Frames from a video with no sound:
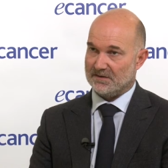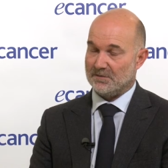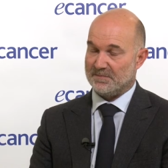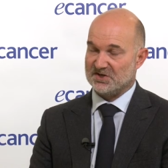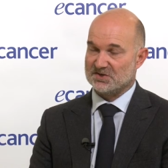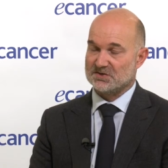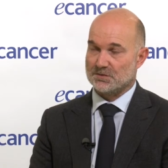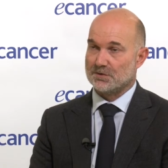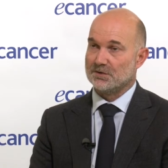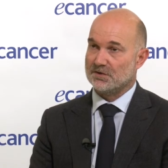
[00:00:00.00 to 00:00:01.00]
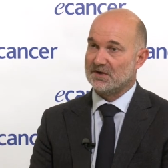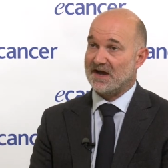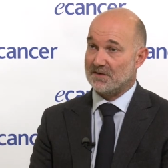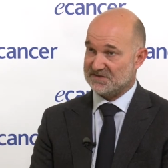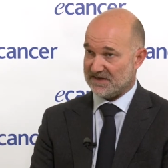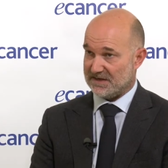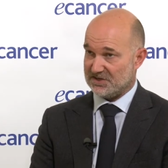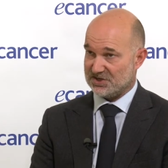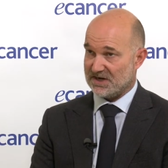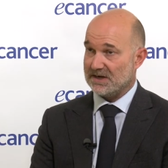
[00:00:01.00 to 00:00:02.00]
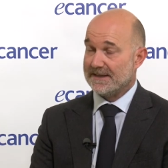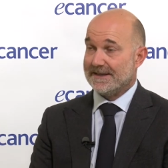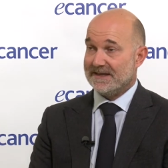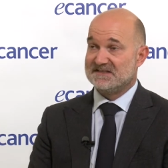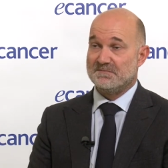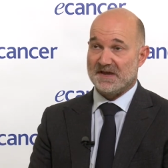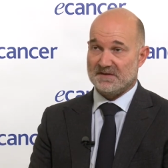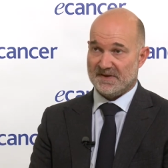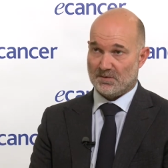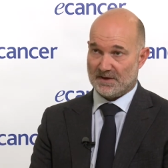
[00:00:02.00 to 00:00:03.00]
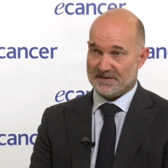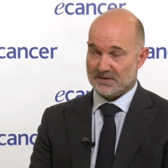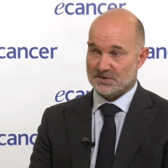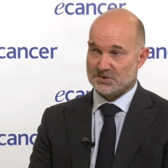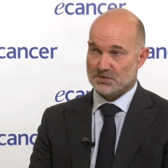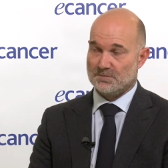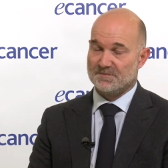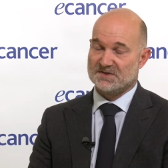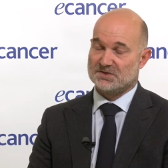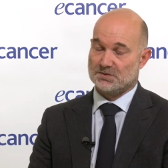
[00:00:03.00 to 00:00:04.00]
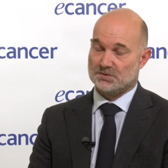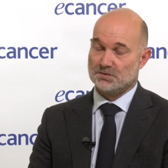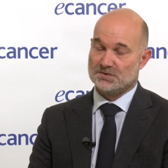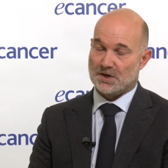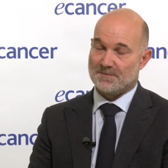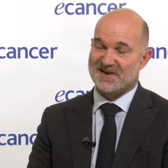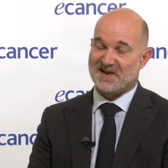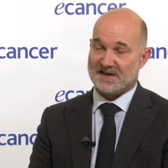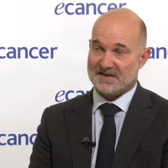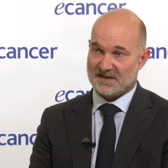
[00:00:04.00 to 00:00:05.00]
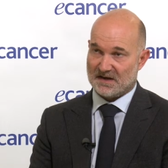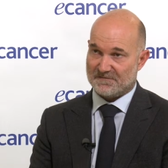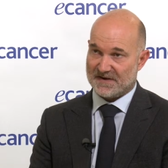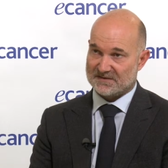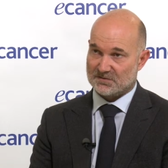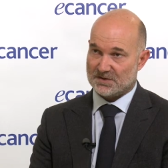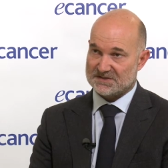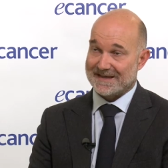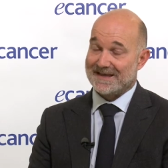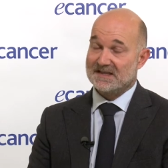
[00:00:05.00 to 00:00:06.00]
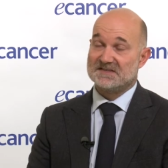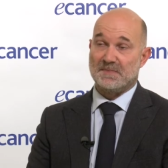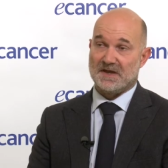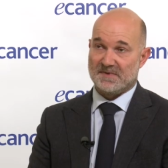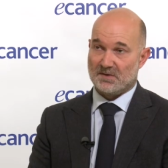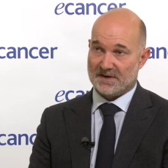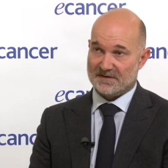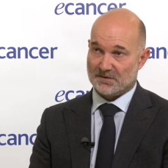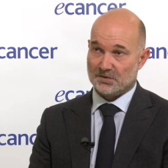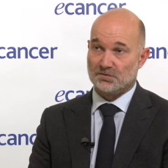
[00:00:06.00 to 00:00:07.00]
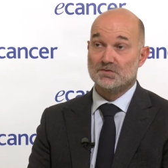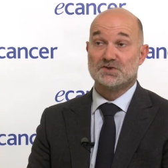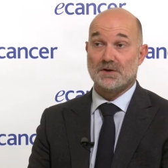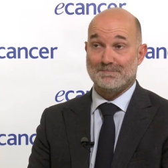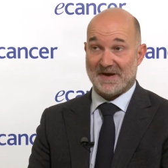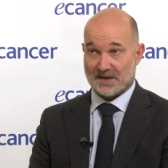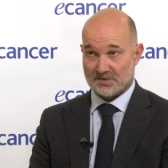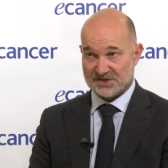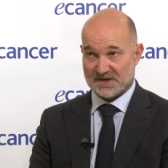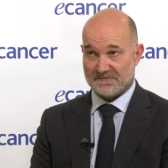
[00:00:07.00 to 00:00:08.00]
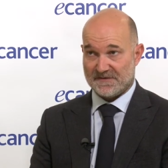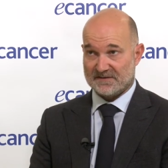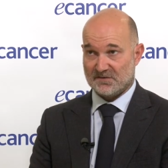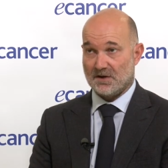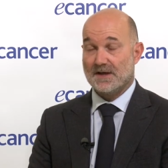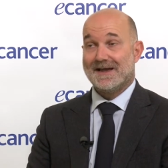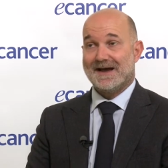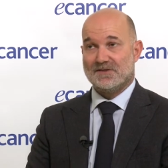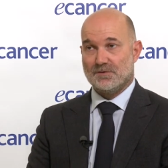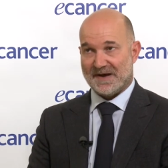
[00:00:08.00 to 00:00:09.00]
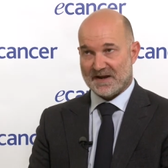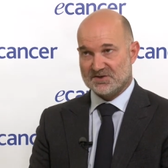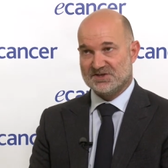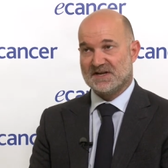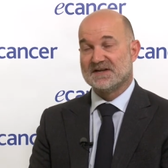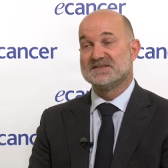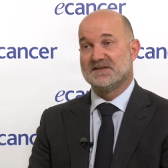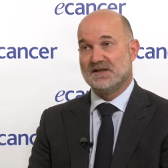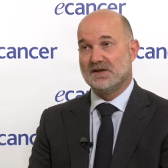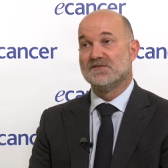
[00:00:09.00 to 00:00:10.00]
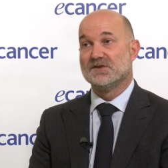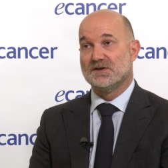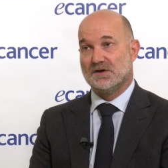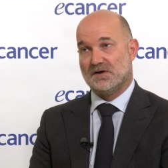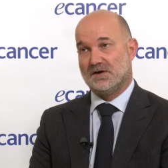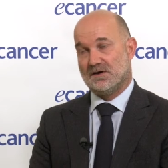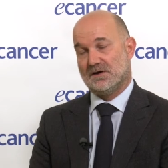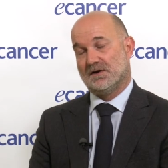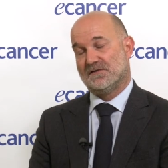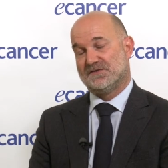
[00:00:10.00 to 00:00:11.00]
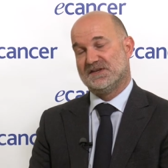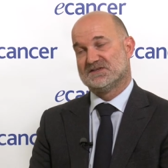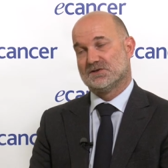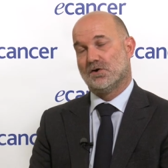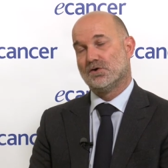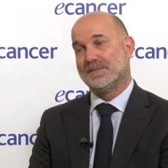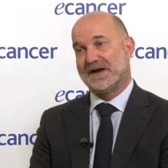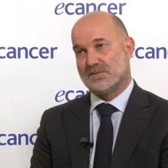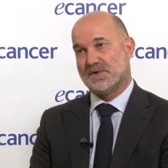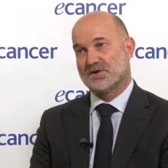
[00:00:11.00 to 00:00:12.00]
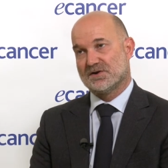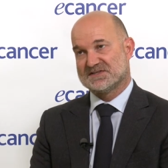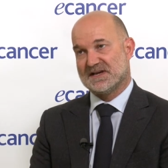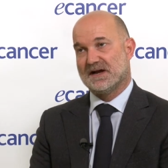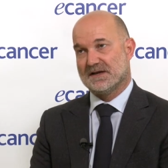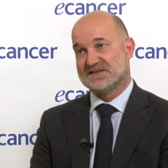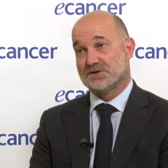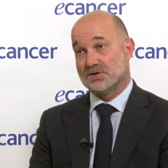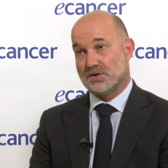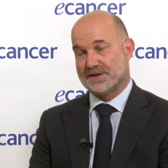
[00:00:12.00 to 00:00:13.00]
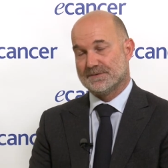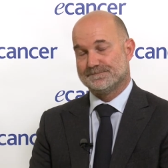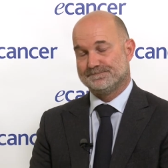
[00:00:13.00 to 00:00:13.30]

uh, the patients recruited outside Asia. It may be related to, to some clinical factors, it may be related to some biological factor, and the biological study of, the, uh, uh of these, all the biomarkers are, uh, is ongoing.